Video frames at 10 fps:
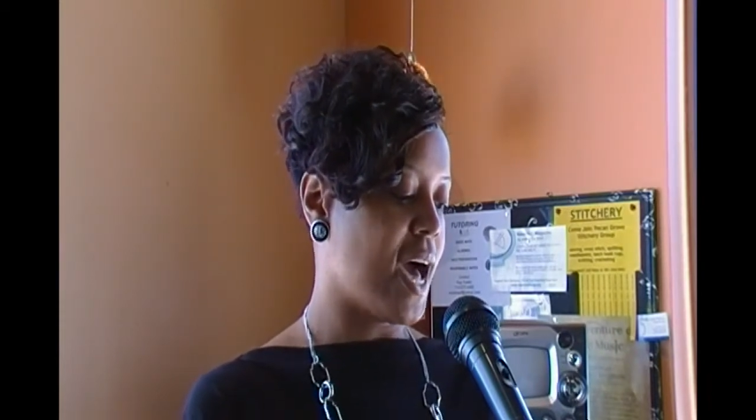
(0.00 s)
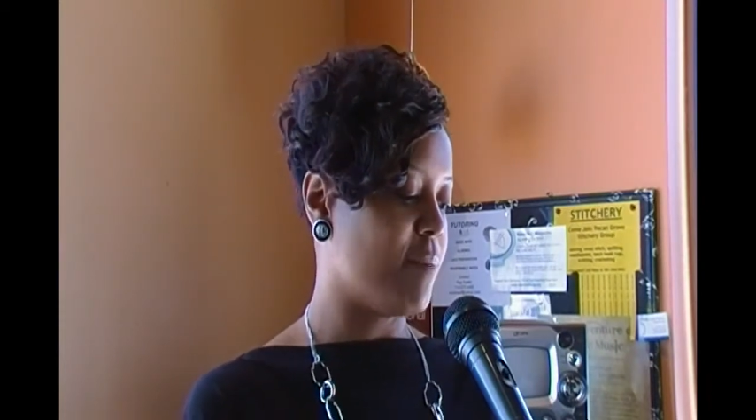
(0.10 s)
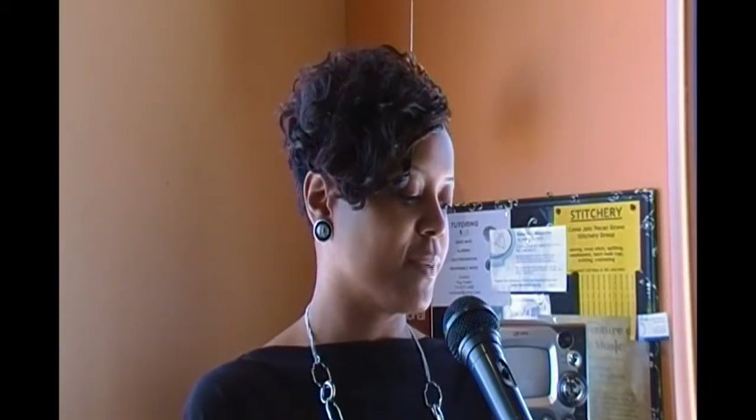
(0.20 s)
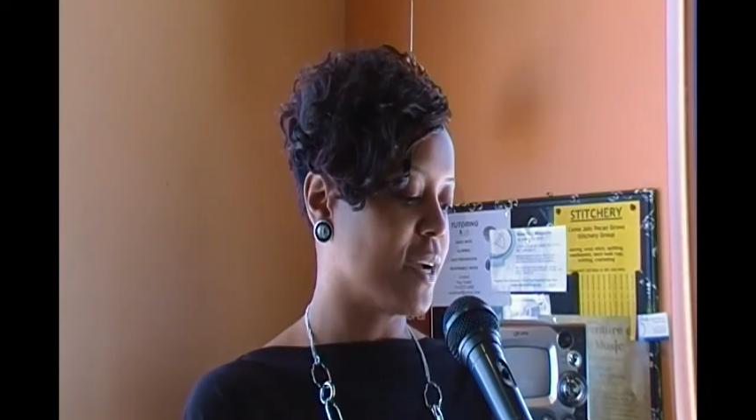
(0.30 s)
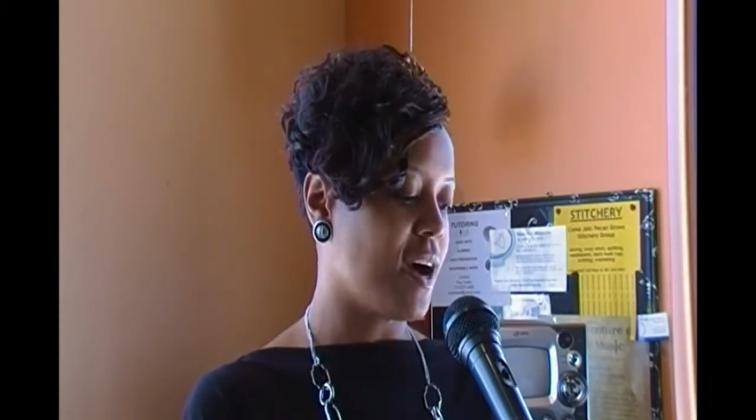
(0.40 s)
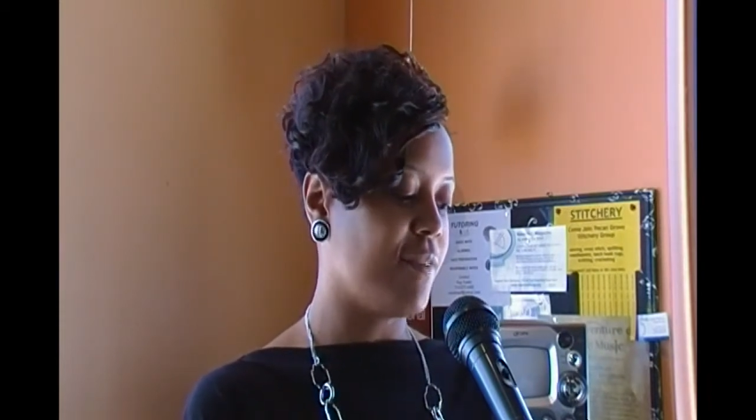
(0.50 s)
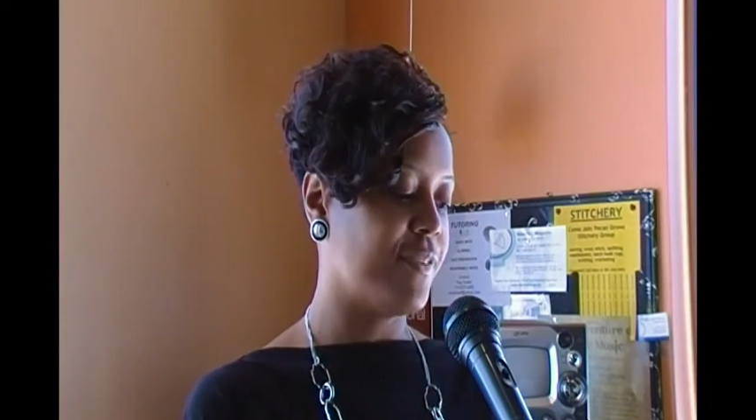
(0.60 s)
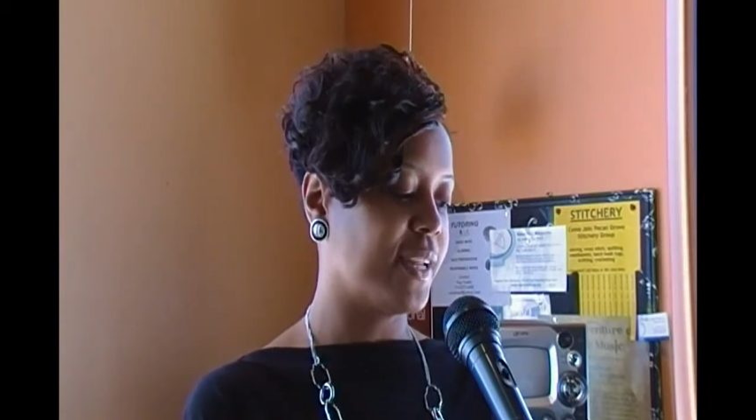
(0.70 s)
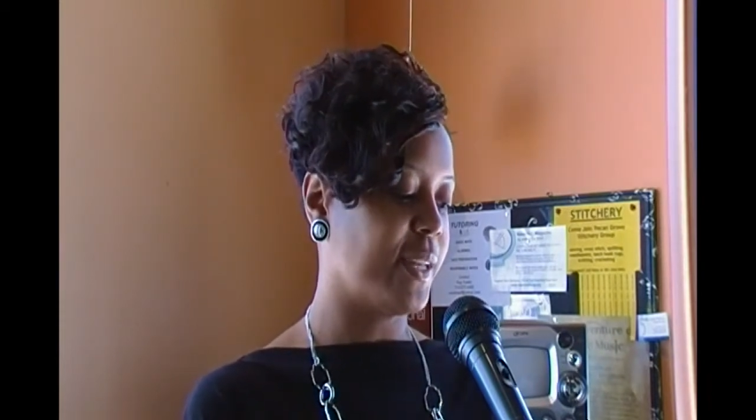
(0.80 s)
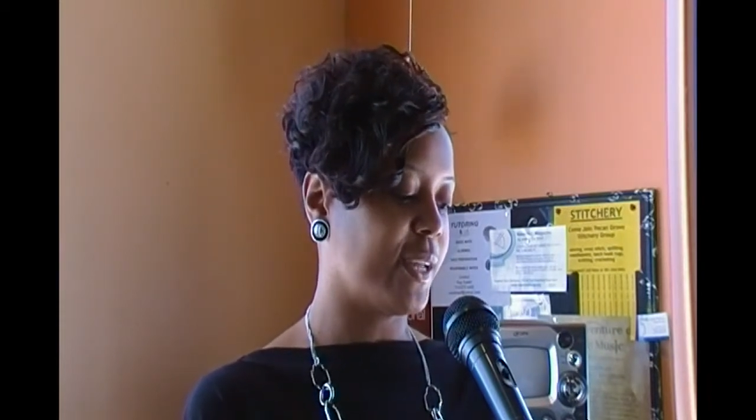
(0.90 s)
I'm
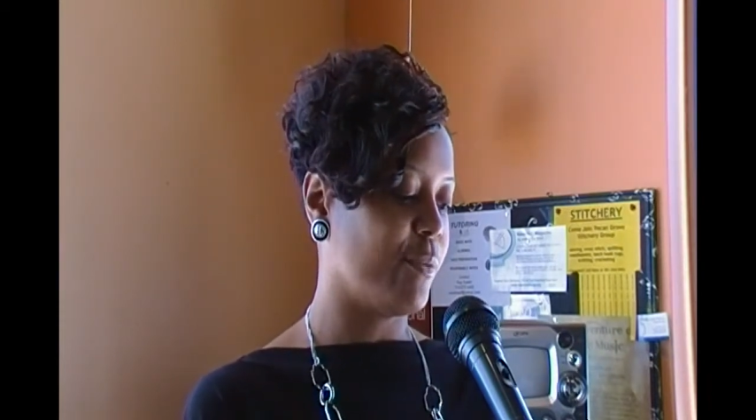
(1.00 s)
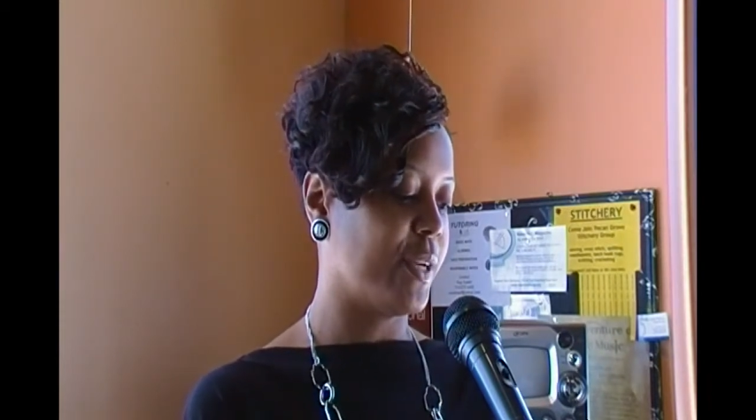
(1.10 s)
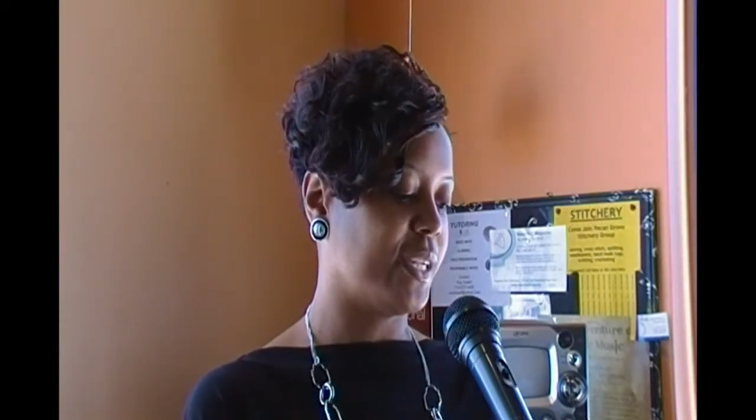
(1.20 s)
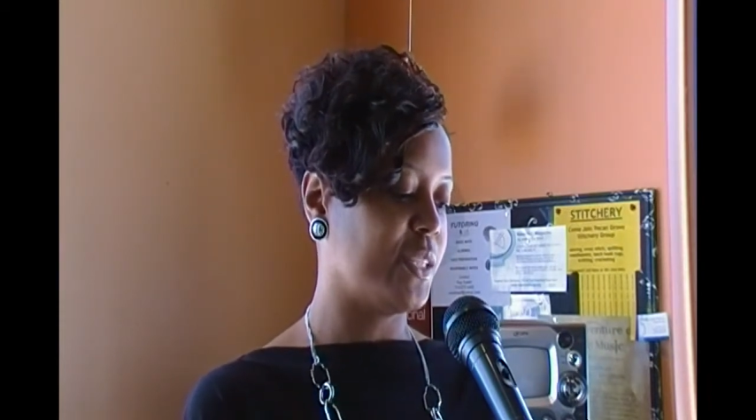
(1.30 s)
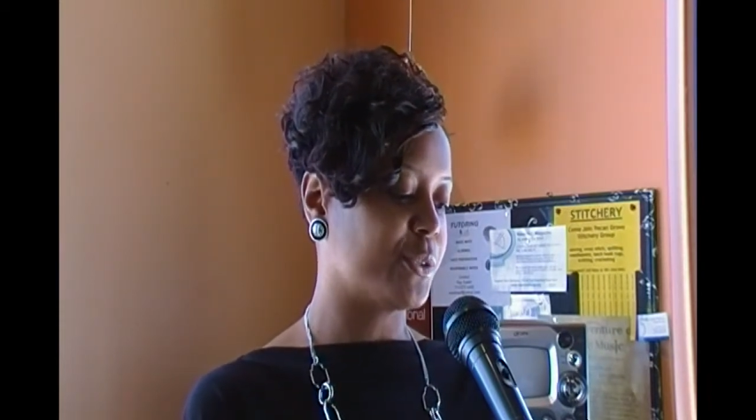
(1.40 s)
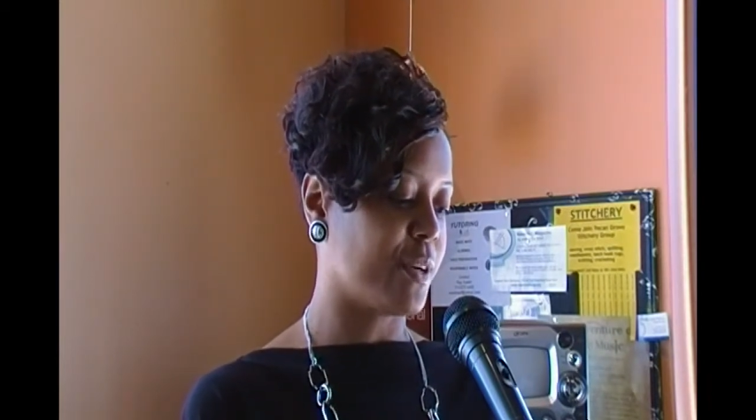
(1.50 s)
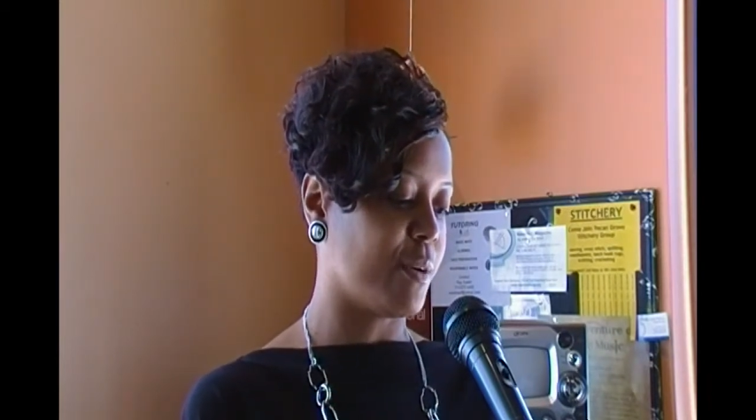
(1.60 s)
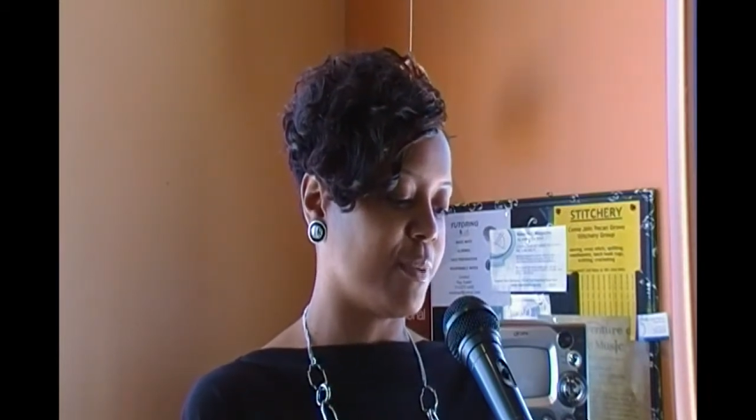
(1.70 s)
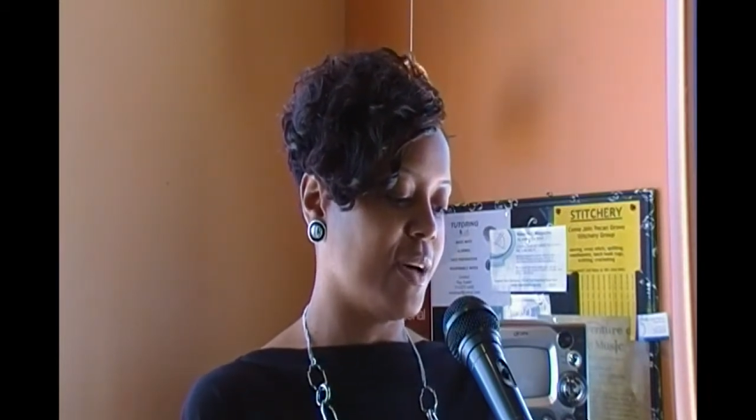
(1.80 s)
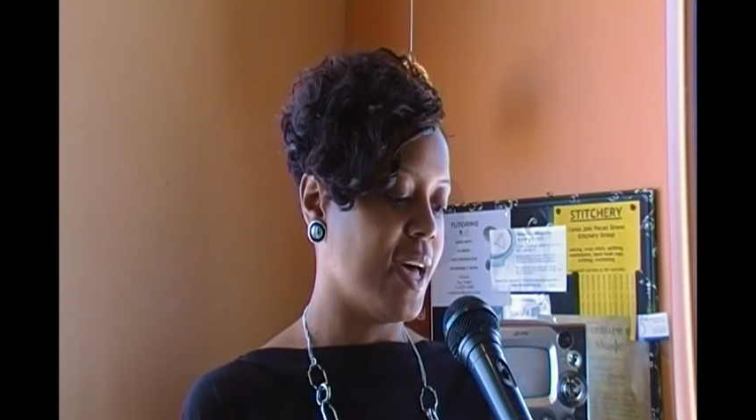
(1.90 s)
confident that when in
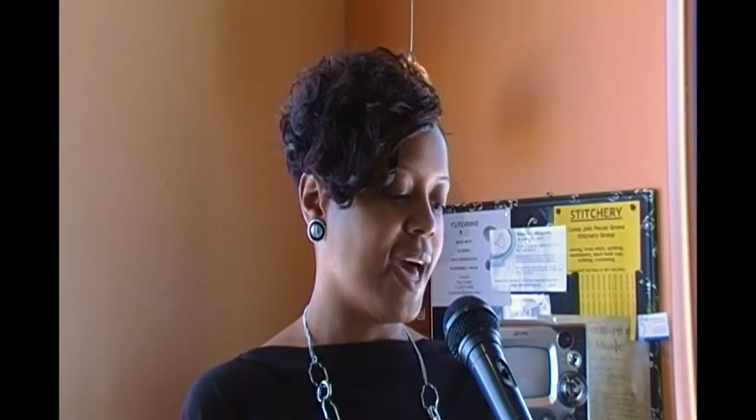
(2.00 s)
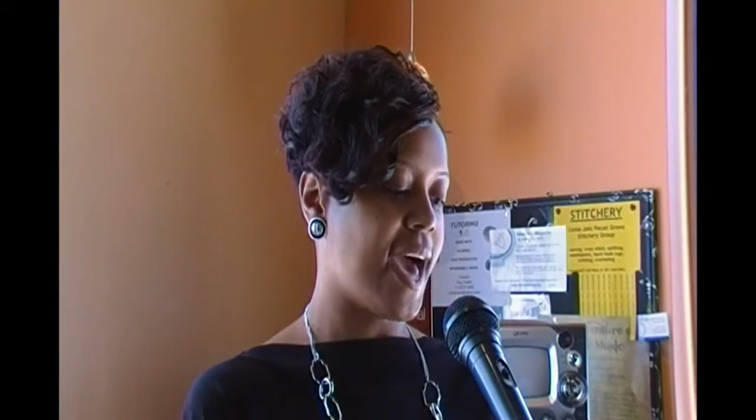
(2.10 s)
trouble,